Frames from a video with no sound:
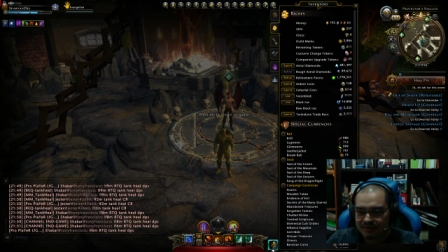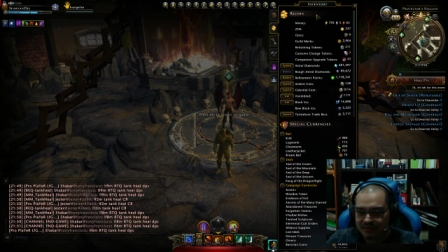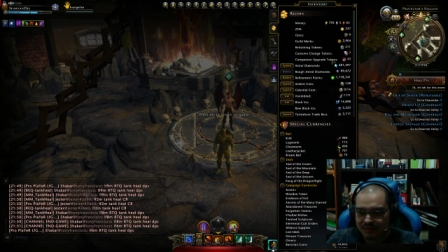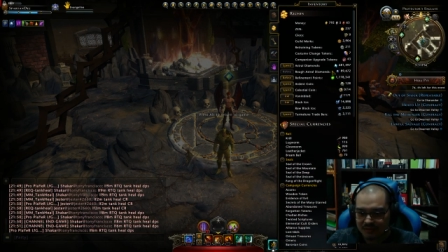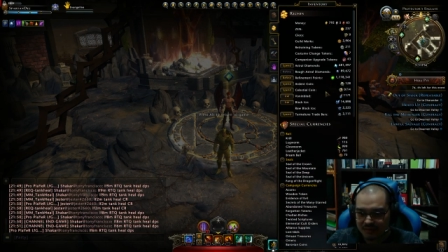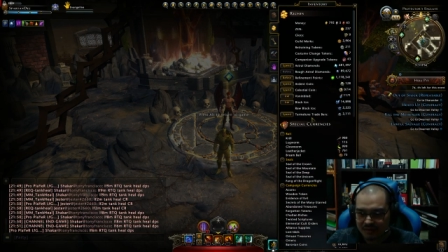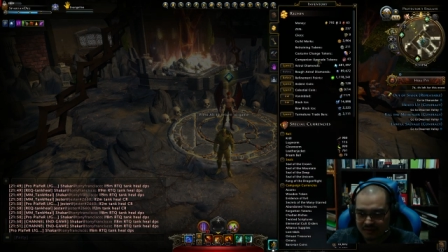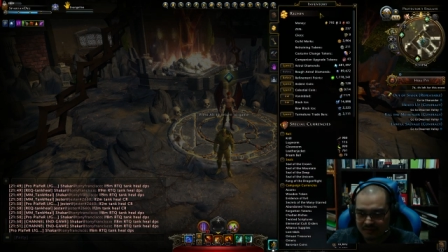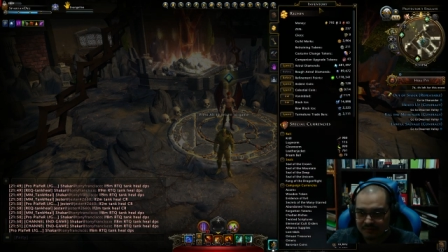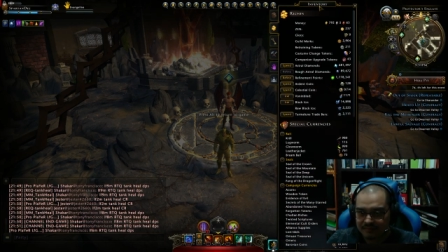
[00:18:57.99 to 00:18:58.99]
So,
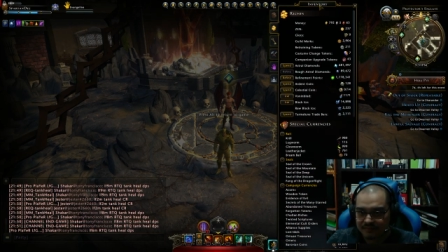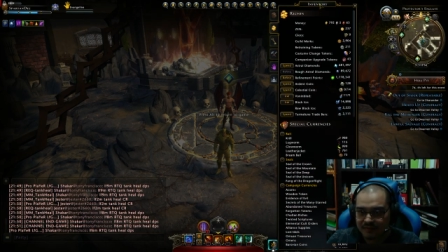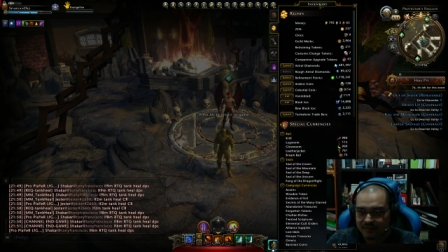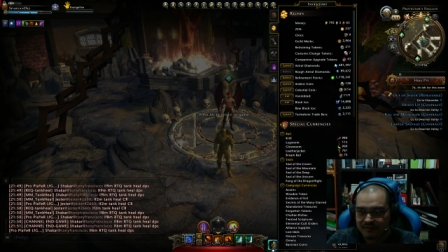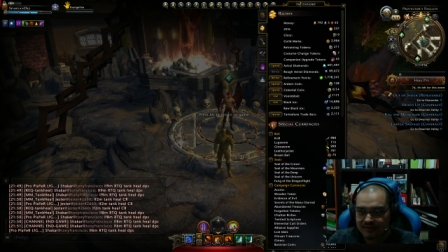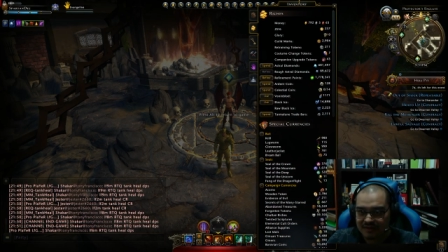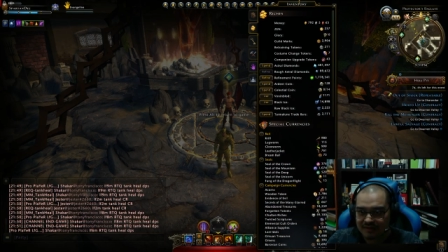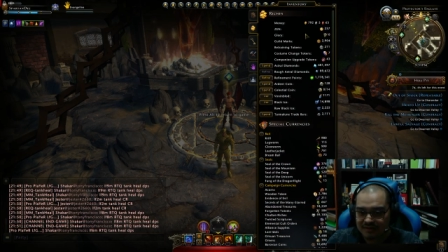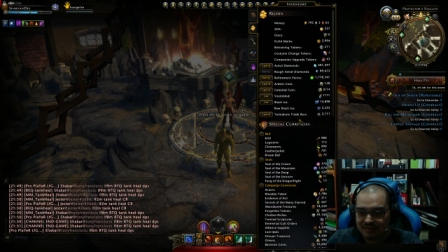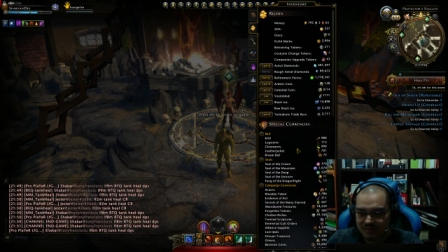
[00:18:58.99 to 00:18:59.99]
um, obviously
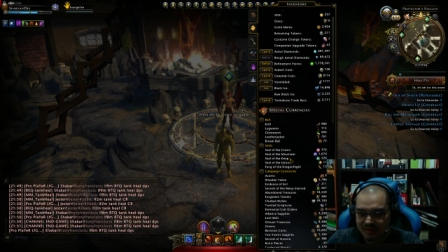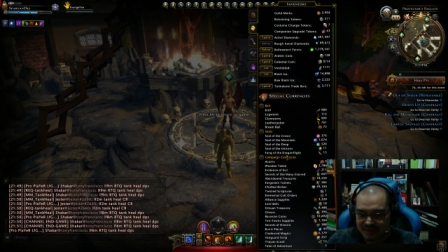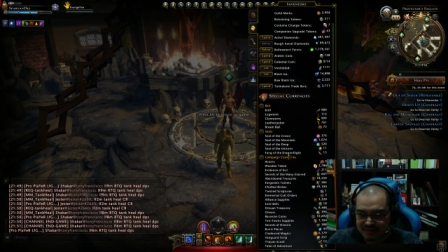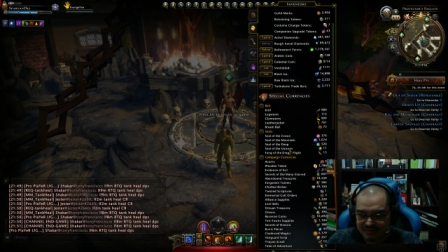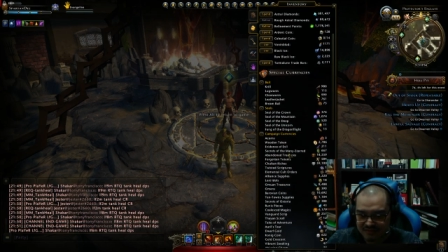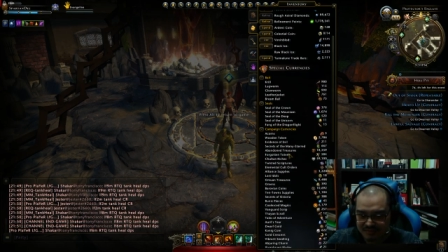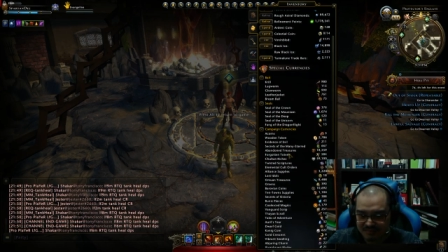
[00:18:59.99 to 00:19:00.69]
there's no extra